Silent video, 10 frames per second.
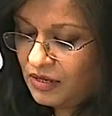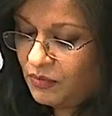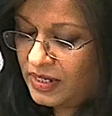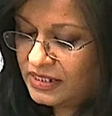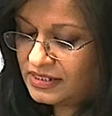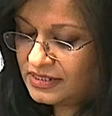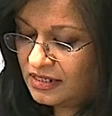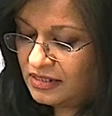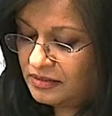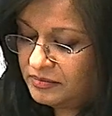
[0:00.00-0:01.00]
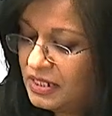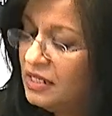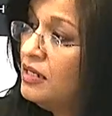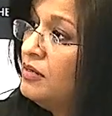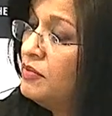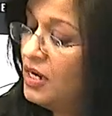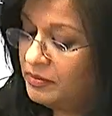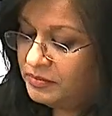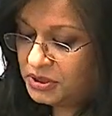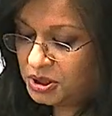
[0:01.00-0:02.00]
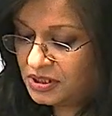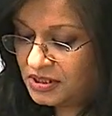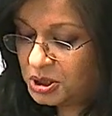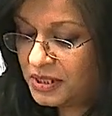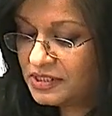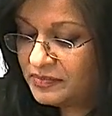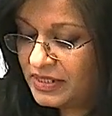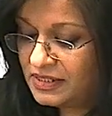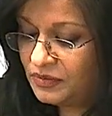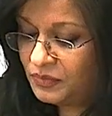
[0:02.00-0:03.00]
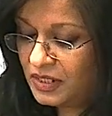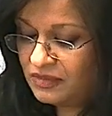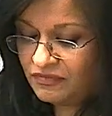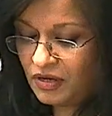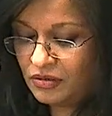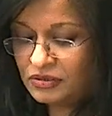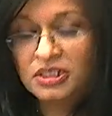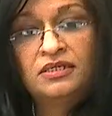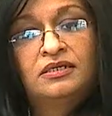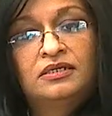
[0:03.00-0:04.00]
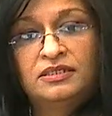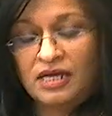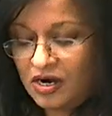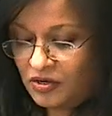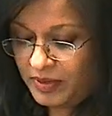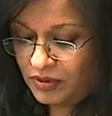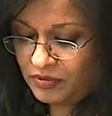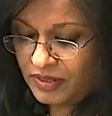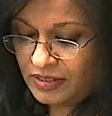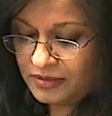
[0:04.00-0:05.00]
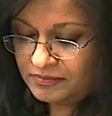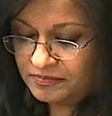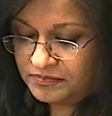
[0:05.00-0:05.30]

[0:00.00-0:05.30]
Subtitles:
while in Islam, Muhammad transmits the word of God, the Arabic Quran.